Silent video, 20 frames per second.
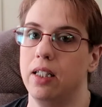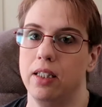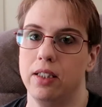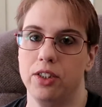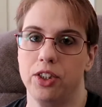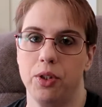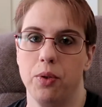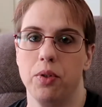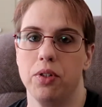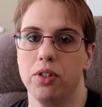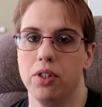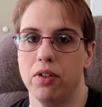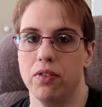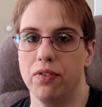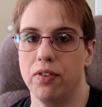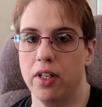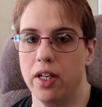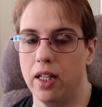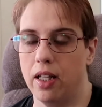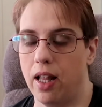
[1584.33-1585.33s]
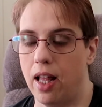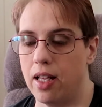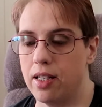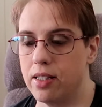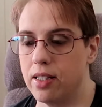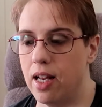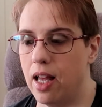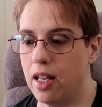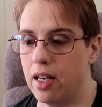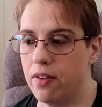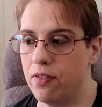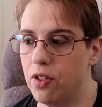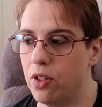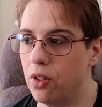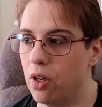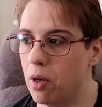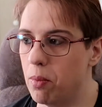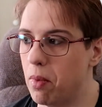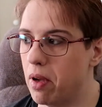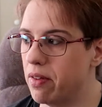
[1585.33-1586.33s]
She was so funny last night. If
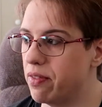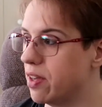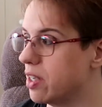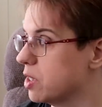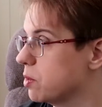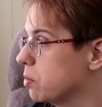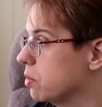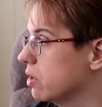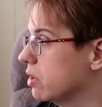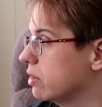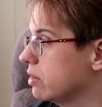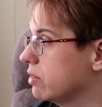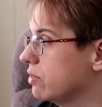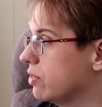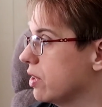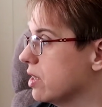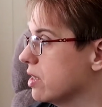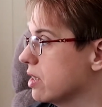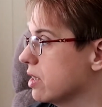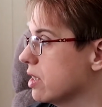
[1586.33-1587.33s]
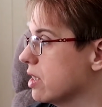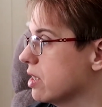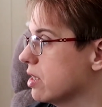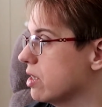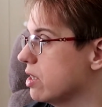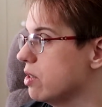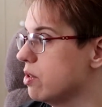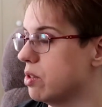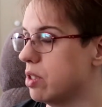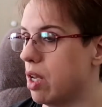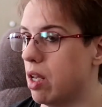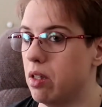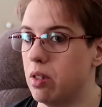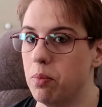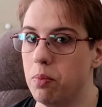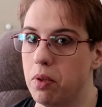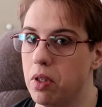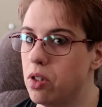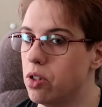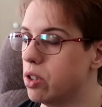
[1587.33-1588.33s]
you're on my Facebook friends list, you saw the
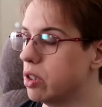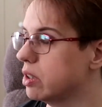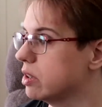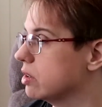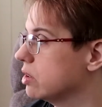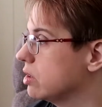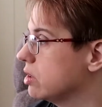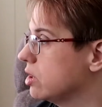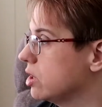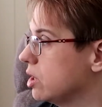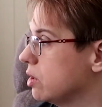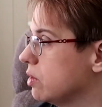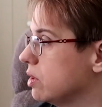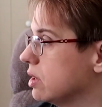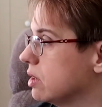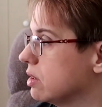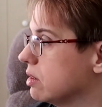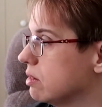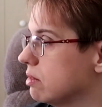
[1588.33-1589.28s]
picture. She was